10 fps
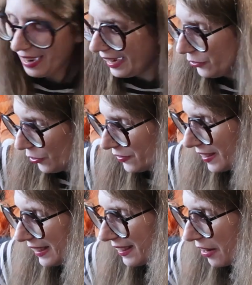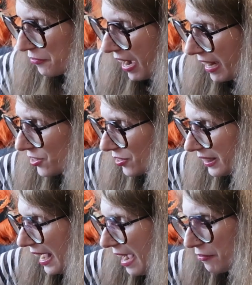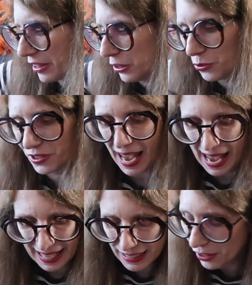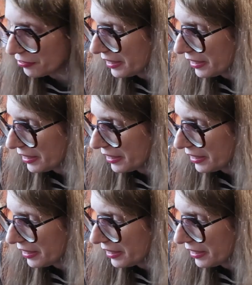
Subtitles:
I don't think I've actually ever used any of